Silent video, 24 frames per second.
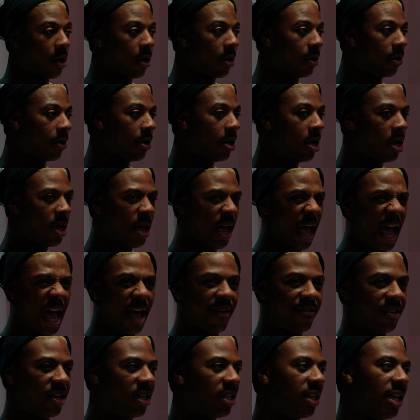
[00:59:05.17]
or
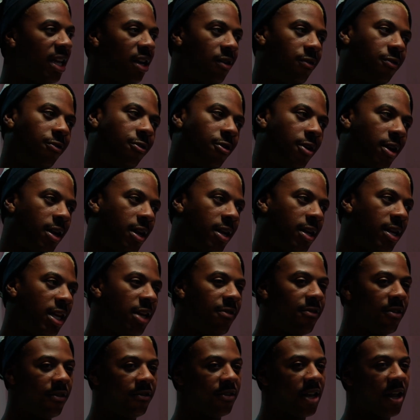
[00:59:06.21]
having an Atlanta friend,
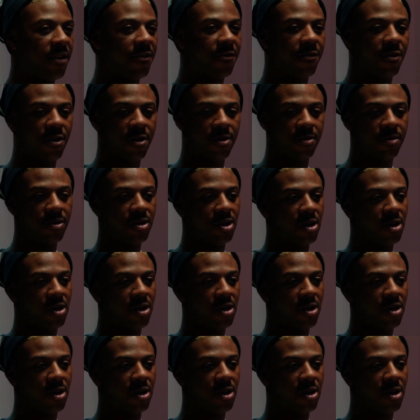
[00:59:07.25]
even if they from,